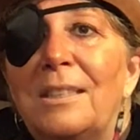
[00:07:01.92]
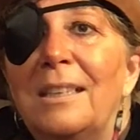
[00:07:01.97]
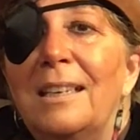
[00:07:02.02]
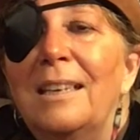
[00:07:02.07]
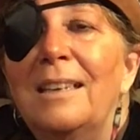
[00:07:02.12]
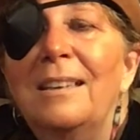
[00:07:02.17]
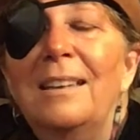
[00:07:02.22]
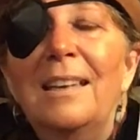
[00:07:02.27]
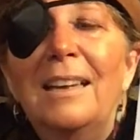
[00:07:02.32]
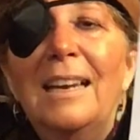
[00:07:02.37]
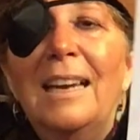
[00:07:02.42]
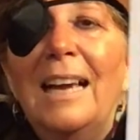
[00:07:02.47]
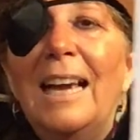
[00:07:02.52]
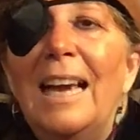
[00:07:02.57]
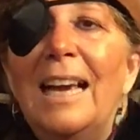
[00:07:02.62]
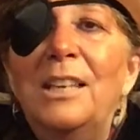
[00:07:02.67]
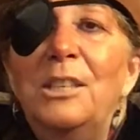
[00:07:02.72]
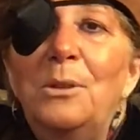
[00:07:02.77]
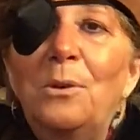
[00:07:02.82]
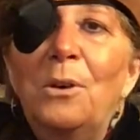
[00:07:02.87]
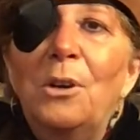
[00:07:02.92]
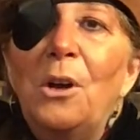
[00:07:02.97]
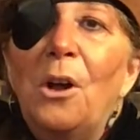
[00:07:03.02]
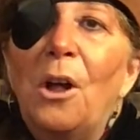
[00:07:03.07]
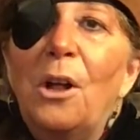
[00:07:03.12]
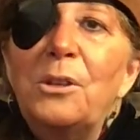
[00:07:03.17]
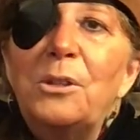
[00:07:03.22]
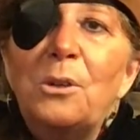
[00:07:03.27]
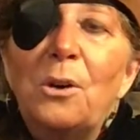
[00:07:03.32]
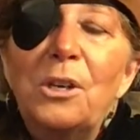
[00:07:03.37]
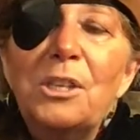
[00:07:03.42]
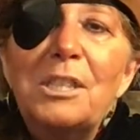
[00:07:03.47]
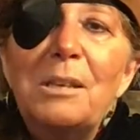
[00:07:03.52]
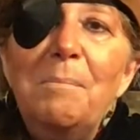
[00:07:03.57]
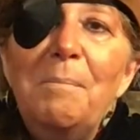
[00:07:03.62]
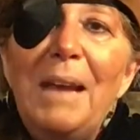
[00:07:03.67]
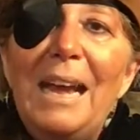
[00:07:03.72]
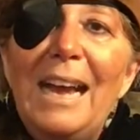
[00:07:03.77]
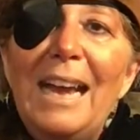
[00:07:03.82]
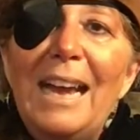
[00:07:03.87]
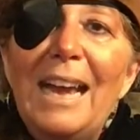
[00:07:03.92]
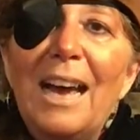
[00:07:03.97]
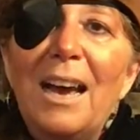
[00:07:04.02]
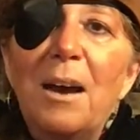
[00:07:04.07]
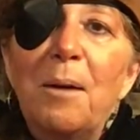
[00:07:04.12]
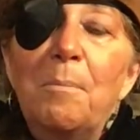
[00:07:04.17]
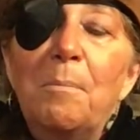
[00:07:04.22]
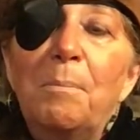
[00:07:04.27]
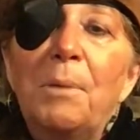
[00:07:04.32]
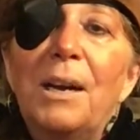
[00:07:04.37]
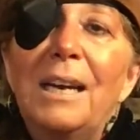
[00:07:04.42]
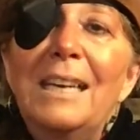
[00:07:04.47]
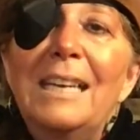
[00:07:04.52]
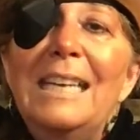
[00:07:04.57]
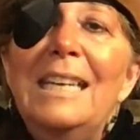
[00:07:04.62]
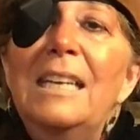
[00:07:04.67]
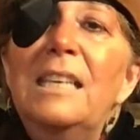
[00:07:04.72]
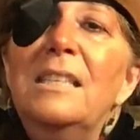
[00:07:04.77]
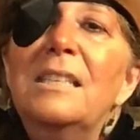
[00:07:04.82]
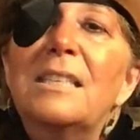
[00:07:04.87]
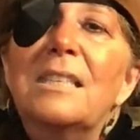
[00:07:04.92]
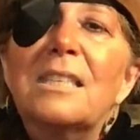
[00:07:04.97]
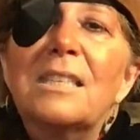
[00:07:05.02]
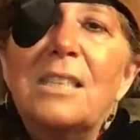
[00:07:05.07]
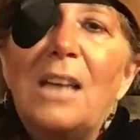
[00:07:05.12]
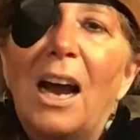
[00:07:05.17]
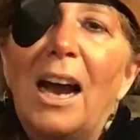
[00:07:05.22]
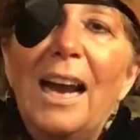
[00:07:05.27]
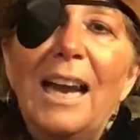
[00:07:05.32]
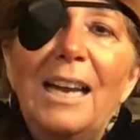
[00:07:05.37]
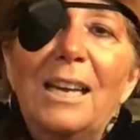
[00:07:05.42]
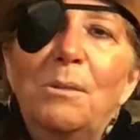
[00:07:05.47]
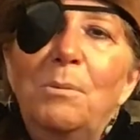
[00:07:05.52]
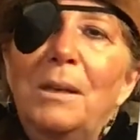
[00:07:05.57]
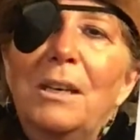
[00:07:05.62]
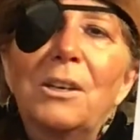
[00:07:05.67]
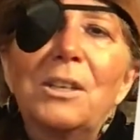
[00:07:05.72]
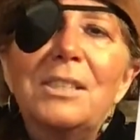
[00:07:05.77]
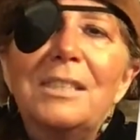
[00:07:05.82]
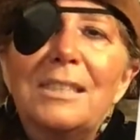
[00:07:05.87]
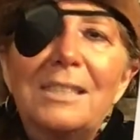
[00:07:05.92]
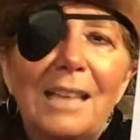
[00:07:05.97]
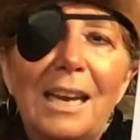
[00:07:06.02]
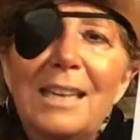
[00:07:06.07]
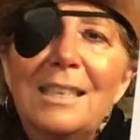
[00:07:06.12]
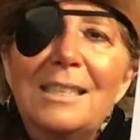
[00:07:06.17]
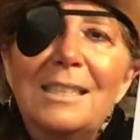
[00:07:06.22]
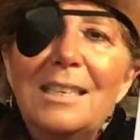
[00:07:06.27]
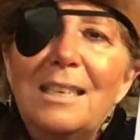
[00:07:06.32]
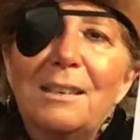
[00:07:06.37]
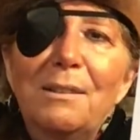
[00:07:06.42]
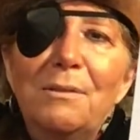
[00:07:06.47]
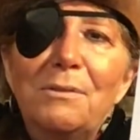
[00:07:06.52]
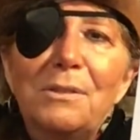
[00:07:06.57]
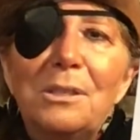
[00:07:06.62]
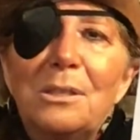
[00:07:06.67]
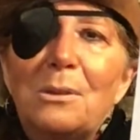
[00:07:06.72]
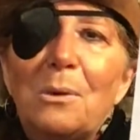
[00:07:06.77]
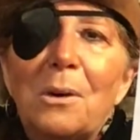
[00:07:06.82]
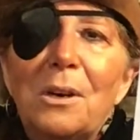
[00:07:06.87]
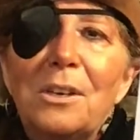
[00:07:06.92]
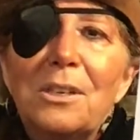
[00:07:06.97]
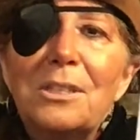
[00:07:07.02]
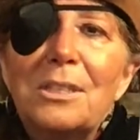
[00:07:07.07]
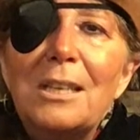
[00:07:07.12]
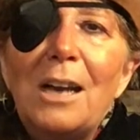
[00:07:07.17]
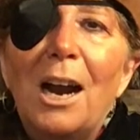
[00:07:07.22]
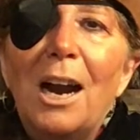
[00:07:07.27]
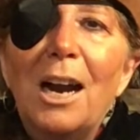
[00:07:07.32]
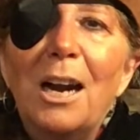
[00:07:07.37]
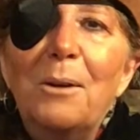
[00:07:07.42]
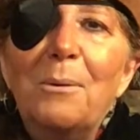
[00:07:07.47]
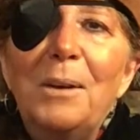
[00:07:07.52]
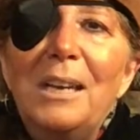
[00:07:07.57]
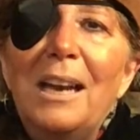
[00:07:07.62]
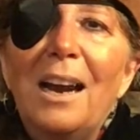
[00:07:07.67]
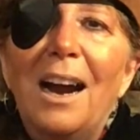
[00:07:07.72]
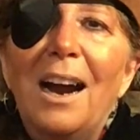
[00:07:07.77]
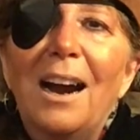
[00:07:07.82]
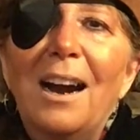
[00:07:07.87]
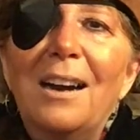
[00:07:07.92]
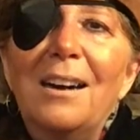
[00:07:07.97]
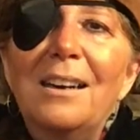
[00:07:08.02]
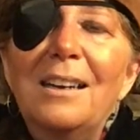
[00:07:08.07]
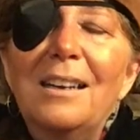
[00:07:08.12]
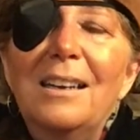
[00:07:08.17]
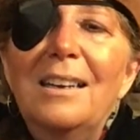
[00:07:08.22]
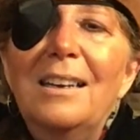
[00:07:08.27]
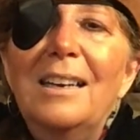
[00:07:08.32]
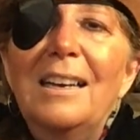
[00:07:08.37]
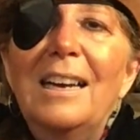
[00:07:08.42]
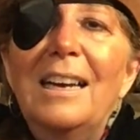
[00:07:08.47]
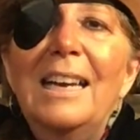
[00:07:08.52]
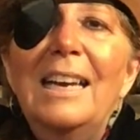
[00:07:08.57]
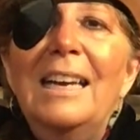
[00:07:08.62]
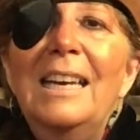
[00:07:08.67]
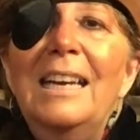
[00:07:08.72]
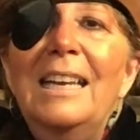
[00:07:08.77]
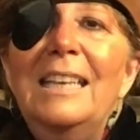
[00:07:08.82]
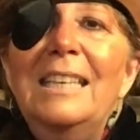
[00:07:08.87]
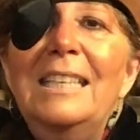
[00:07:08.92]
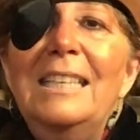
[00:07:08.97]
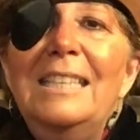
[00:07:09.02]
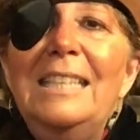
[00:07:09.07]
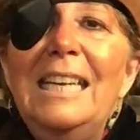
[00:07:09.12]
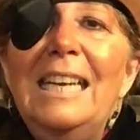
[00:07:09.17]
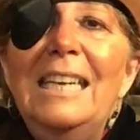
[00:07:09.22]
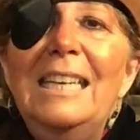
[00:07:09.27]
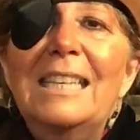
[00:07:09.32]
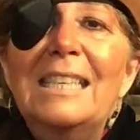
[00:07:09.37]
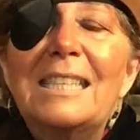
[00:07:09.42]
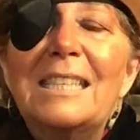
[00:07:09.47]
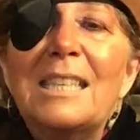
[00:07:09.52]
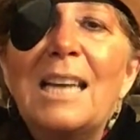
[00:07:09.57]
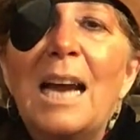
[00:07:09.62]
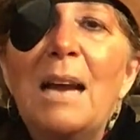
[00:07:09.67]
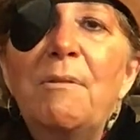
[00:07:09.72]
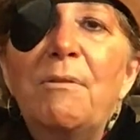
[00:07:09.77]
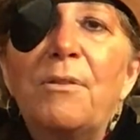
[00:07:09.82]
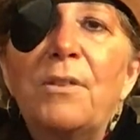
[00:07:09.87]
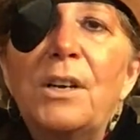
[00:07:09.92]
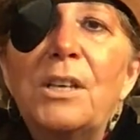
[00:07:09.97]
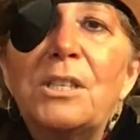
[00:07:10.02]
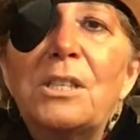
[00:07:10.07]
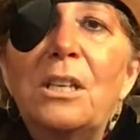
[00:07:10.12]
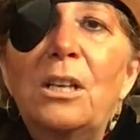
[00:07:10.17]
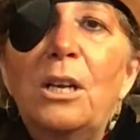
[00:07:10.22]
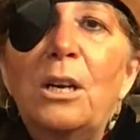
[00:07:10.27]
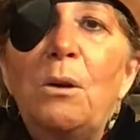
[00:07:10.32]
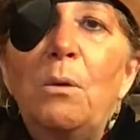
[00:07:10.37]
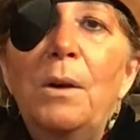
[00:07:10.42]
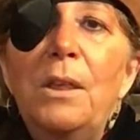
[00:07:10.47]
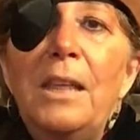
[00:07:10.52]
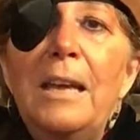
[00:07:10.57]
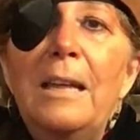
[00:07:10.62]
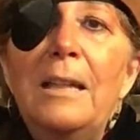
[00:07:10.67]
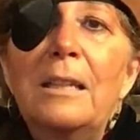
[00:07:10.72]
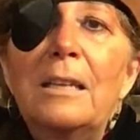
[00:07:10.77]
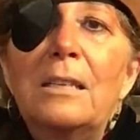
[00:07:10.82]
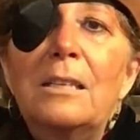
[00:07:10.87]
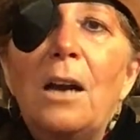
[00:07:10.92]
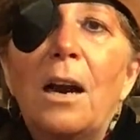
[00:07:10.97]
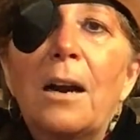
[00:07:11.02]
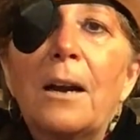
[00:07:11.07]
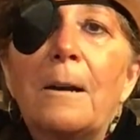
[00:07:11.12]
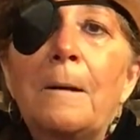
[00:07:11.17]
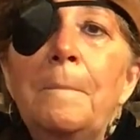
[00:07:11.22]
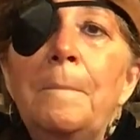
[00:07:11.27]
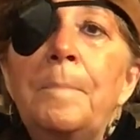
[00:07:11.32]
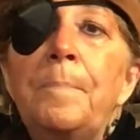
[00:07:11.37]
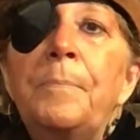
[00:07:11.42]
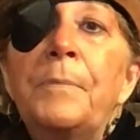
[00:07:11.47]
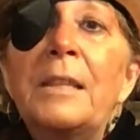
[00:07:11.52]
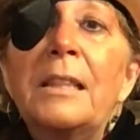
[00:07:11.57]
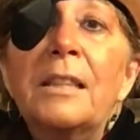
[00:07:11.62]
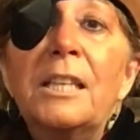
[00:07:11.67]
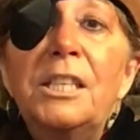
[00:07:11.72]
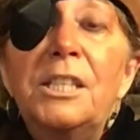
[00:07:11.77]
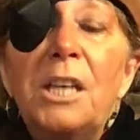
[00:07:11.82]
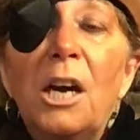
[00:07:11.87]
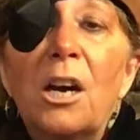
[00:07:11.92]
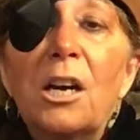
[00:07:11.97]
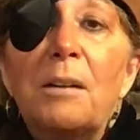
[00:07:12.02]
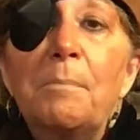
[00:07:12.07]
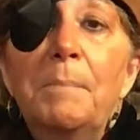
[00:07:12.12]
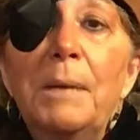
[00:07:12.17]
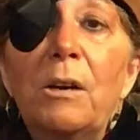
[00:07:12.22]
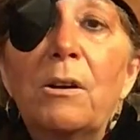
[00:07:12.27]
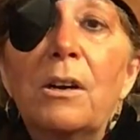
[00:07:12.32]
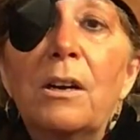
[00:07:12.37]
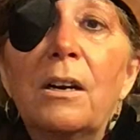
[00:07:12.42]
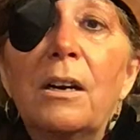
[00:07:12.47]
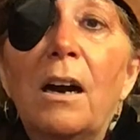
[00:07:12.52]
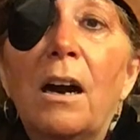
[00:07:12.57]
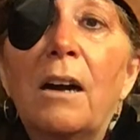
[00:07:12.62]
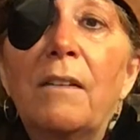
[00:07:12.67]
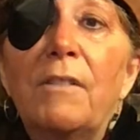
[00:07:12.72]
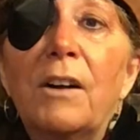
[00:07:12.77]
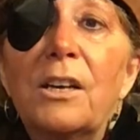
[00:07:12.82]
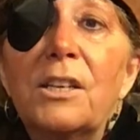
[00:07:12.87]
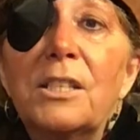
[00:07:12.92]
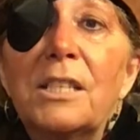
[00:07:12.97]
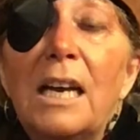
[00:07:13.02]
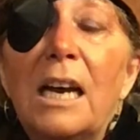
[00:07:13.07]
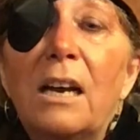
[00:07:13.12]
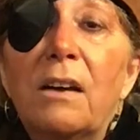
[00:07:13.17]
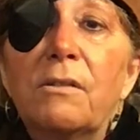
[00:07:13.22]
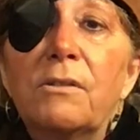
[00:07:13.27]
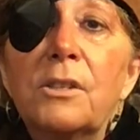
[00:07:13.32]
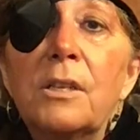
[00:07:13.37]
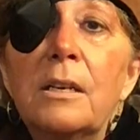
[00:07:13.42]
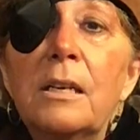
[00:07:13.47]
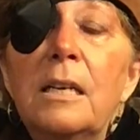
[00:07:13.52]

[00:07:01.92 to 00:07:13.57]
and doing all sorts of mayhem, but inside we are sensitive sorts, we are. And indeed, it's time for us to look within the dark mirror of ourselves.